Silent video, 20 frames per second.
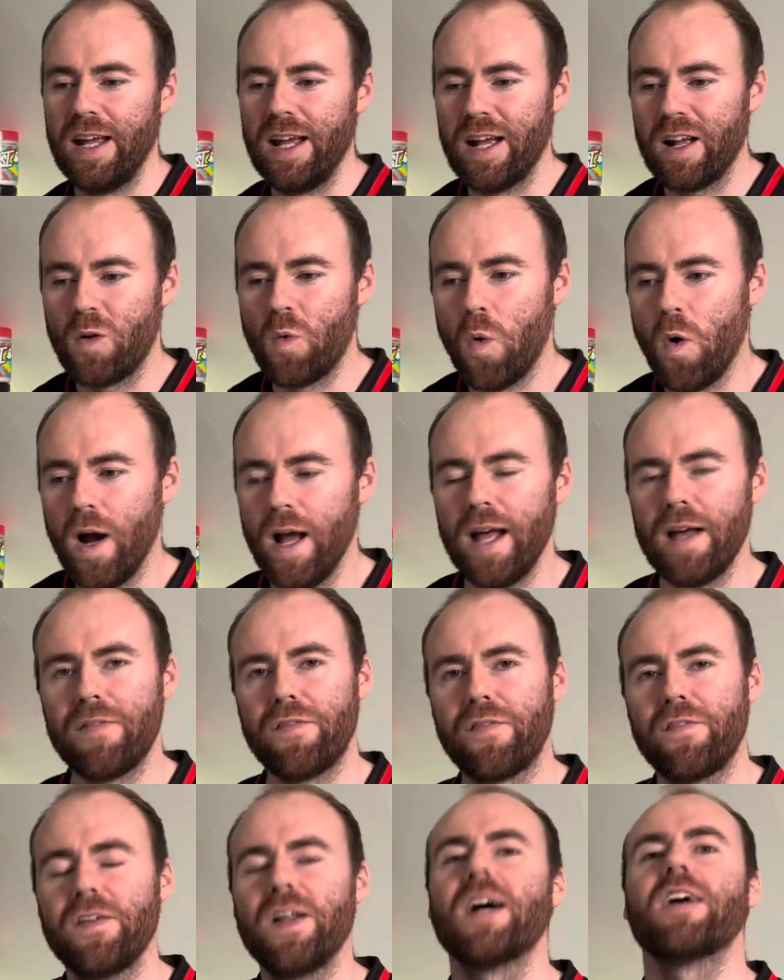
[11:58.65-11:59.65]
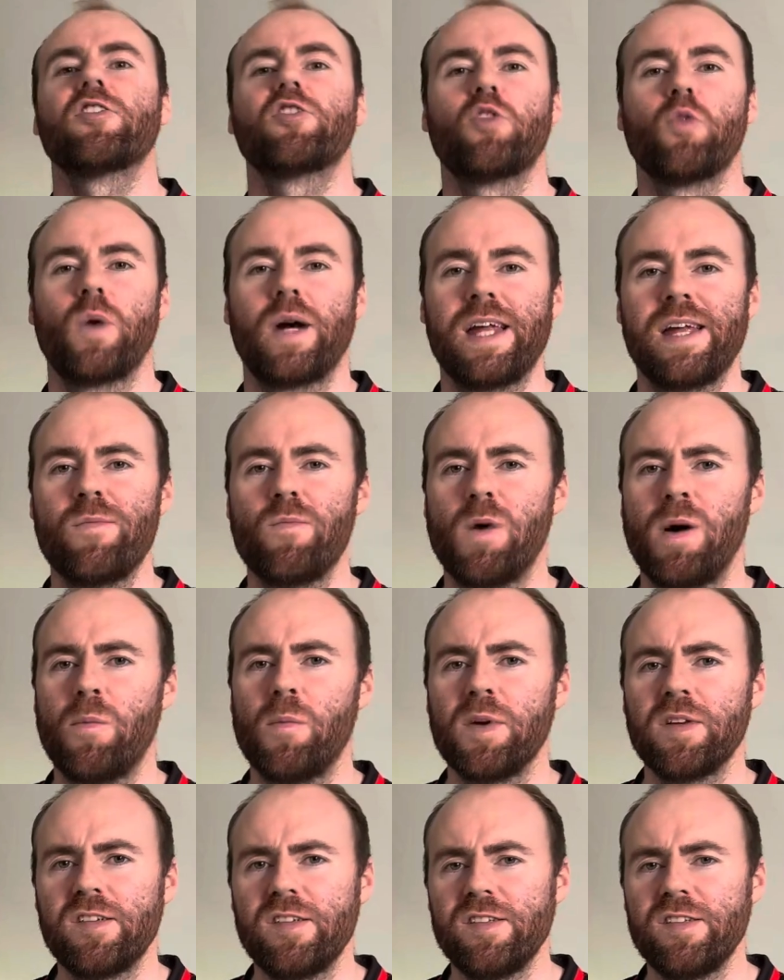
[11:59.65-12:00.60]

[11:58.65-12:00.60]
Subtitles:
Quite a fluctuating one, which